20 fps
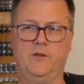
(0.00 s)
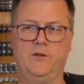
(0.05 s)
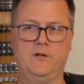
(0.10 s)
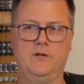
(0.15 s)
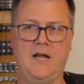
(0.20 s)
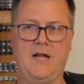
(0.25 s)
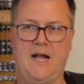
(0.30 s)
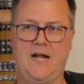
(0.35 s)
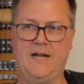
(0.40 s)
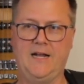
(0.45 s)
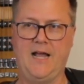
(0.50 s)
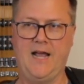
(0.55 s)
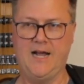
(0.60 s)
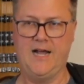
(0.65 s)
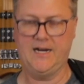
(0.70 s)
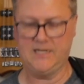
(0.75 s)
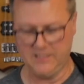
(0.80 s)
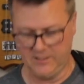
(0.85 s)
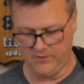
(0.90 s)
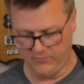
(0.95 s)
They're not
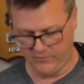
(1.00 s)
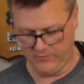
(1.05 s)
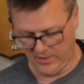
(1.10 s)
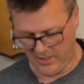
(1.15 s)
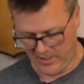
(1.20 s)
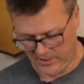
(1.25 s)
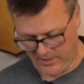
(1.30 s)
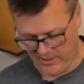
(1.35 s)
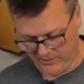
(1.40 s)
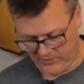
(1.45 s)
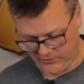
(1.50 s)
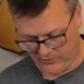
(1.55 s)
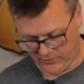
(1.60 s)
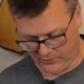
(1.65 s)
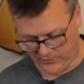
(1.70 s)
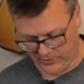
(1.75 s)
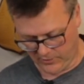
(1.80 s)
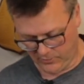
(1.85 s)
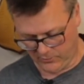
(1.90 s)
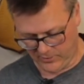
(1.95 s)
active,
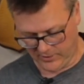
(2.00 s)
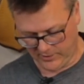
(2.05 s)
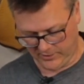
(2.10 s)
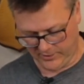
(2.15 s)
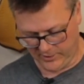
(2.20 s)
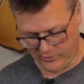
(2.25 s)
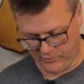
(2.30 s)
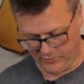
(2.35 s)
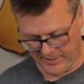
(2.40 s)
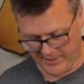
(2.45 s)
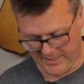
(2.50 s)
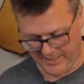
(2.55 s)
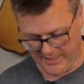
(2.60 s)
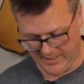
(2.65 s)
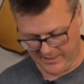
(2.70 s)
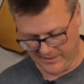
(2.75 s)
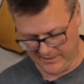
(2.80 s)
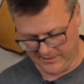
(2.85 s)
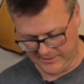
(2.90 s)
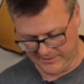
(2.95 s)
so they're a really
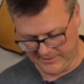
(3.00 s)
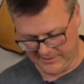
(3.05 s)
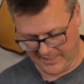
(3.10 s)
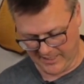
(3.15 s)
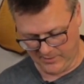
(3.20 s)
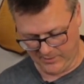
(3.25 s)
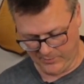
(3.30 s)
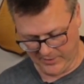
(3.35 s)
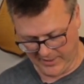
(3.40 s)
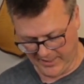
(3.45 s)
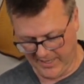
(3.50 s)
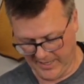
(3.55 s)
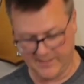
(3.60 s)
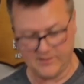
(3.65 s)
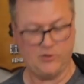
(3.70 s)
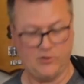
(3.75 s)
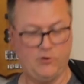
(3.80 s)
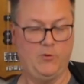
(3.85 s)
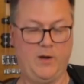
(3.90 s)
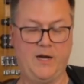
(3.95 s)
unique setup, and it
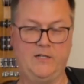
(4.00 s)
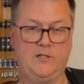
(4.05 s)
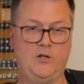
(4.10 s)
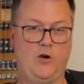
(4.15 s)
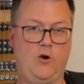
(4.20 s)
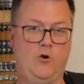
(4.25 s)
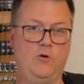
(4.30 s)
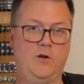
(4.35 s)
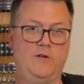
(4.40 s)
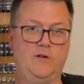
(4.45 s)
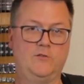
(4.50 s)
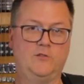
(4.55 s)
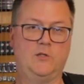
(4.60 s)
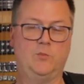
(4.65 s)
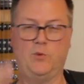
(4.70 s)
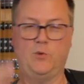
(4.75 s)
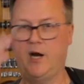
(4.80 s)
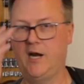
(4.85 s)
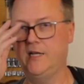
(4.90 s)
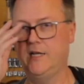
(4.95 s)
has great tone. I was
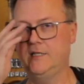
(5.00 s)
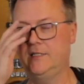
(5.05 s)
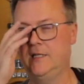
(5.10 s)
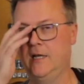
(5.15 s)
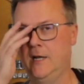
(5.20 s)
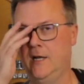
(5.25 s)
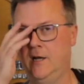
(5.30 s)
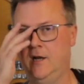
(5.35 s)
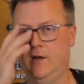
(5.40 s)
surprised.